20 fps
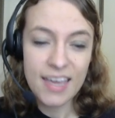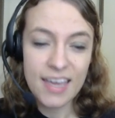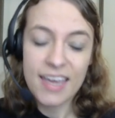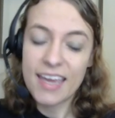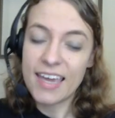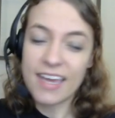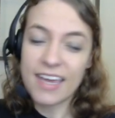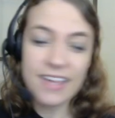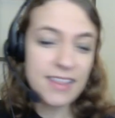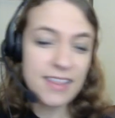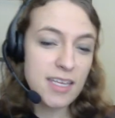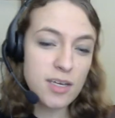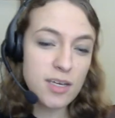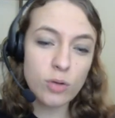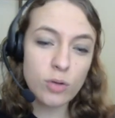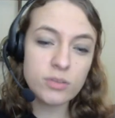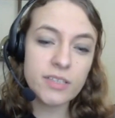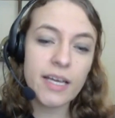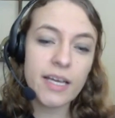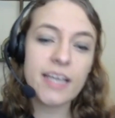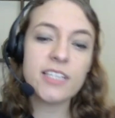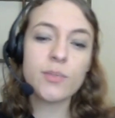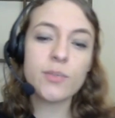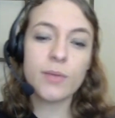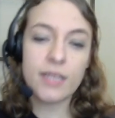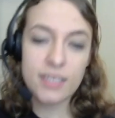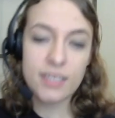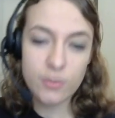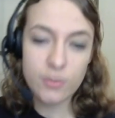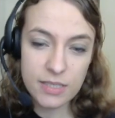In the old days, when
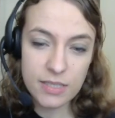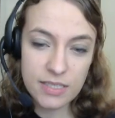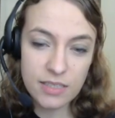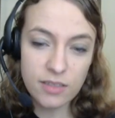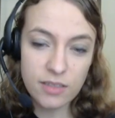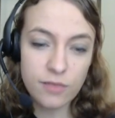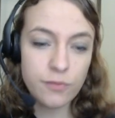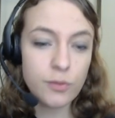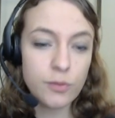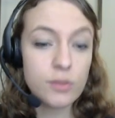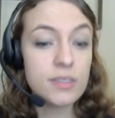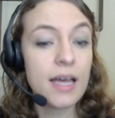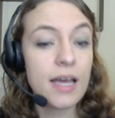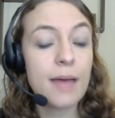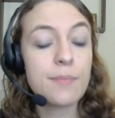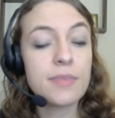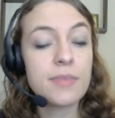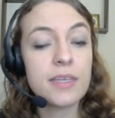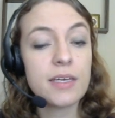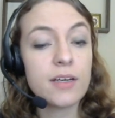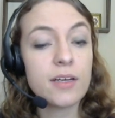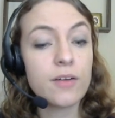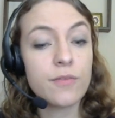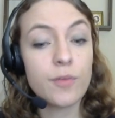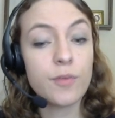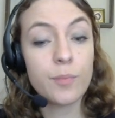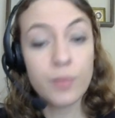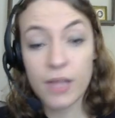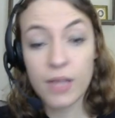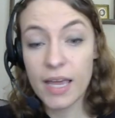this was still a full-time theater for
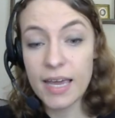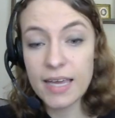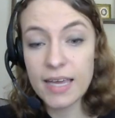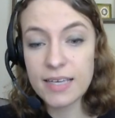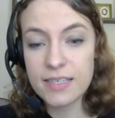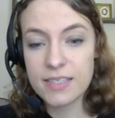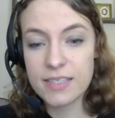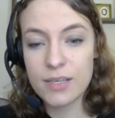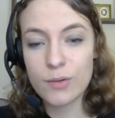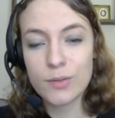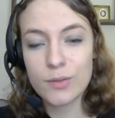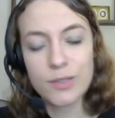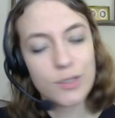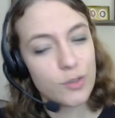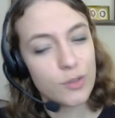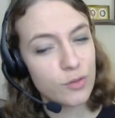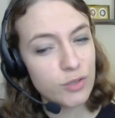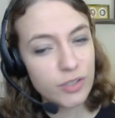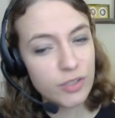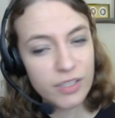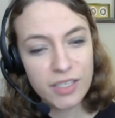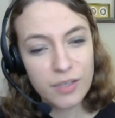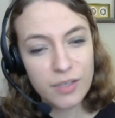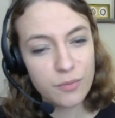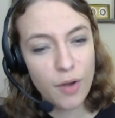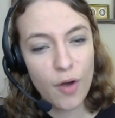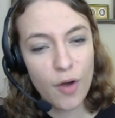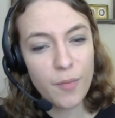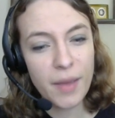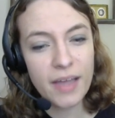plays, there was usually a
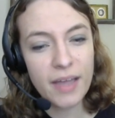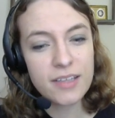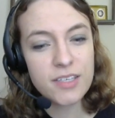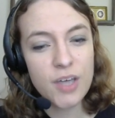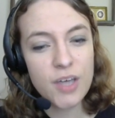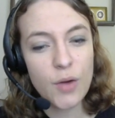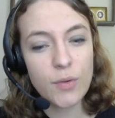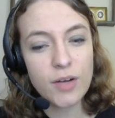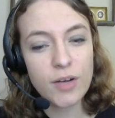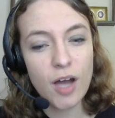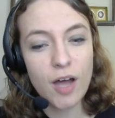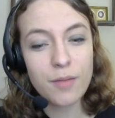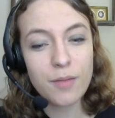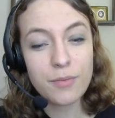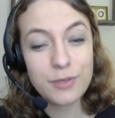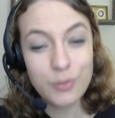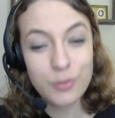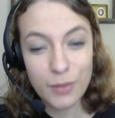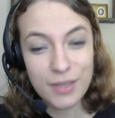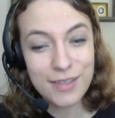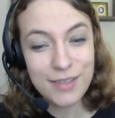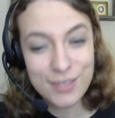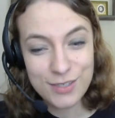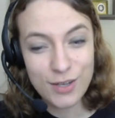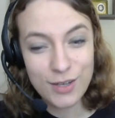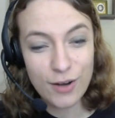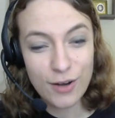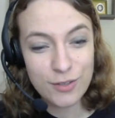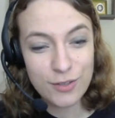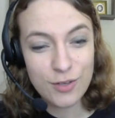romance going on between the
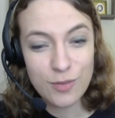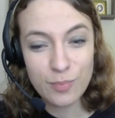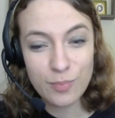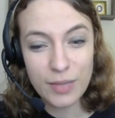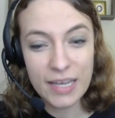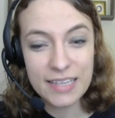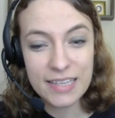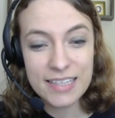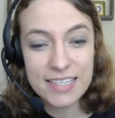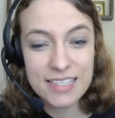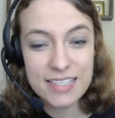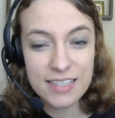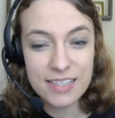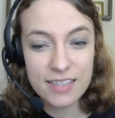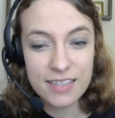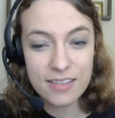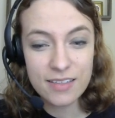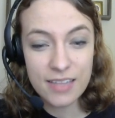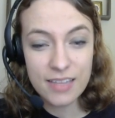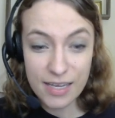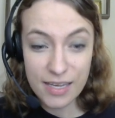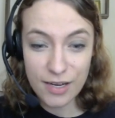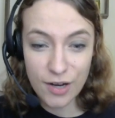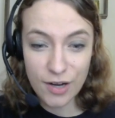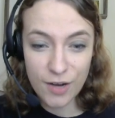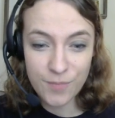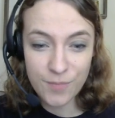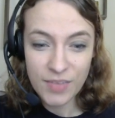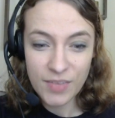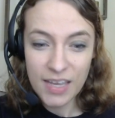stars who played this
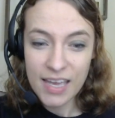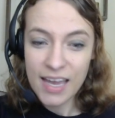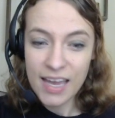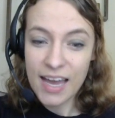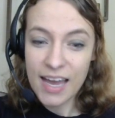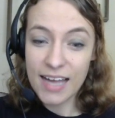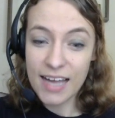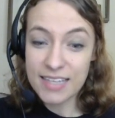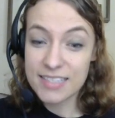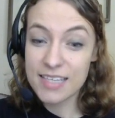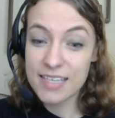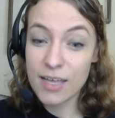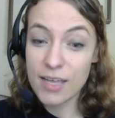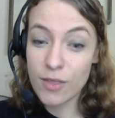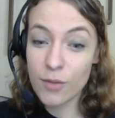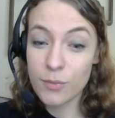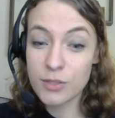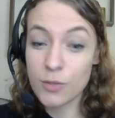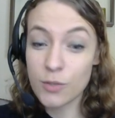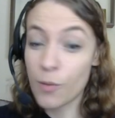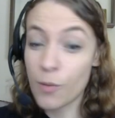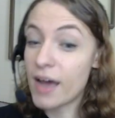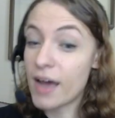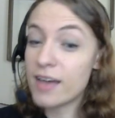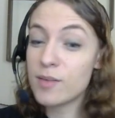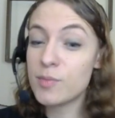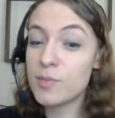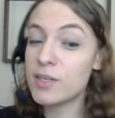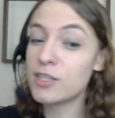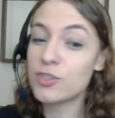theater. I'd say there was quite
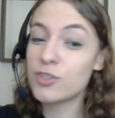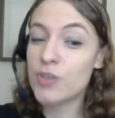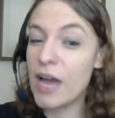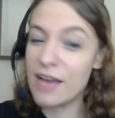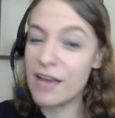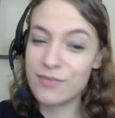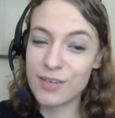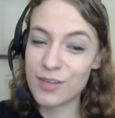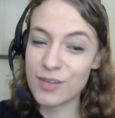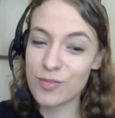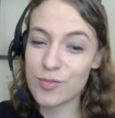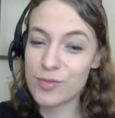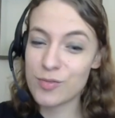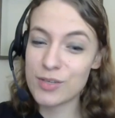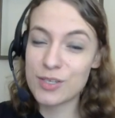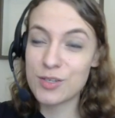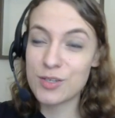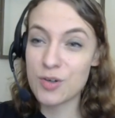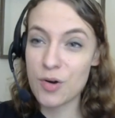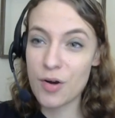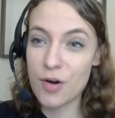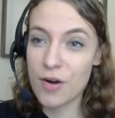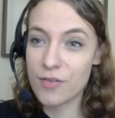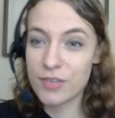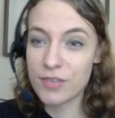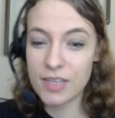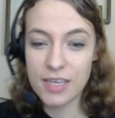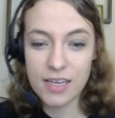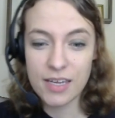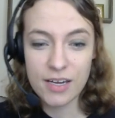a bit of traffic through this door over
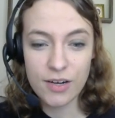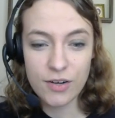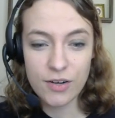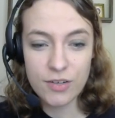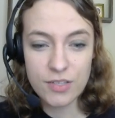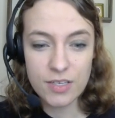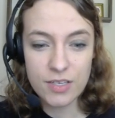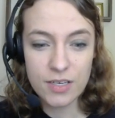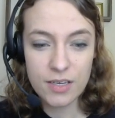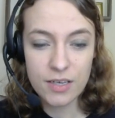the years.